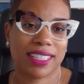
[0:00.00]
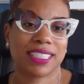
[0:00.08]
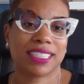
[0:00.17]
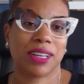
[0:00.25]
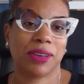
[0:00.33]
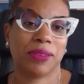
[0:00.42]

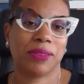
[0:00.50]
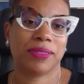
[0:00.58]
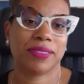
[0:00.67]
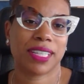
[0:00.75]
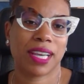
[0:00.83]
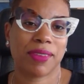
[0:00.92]
So
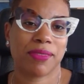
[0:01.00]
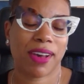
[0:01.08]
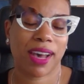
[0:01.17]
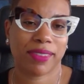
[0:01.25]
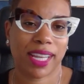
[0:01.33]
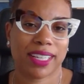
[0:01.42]

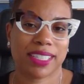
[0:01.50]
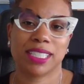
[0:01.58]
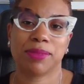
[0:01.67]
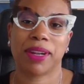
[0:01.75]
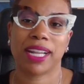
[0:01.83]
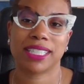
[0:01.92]
75,000
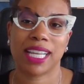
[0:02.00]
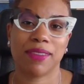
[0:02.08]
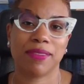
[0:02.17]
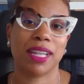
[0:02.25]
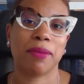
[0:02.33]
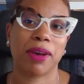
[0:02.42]
is what I
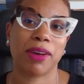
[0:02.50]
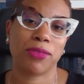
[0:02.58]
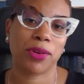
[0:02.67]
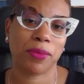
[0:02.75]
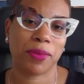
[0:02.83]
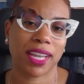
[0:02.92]
saved. And then my
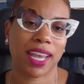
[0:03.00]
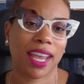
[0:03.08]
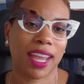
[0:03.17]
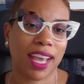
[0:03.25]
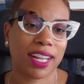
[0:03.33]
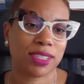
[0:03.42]

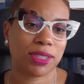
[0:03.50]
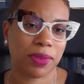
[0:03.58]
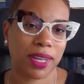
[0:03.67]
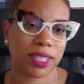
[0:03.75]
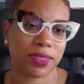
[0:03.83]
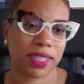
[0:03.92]
401k had
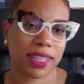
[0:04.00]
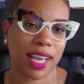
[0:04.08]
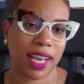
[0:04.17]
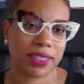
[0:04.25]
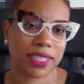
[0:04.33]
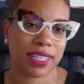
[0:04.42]

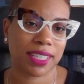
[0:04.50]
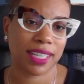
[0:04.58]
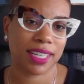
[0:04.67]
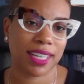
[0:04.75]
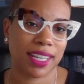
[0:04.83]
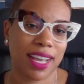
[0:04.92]
200,000
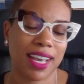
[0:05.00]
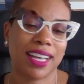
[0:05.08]
in it.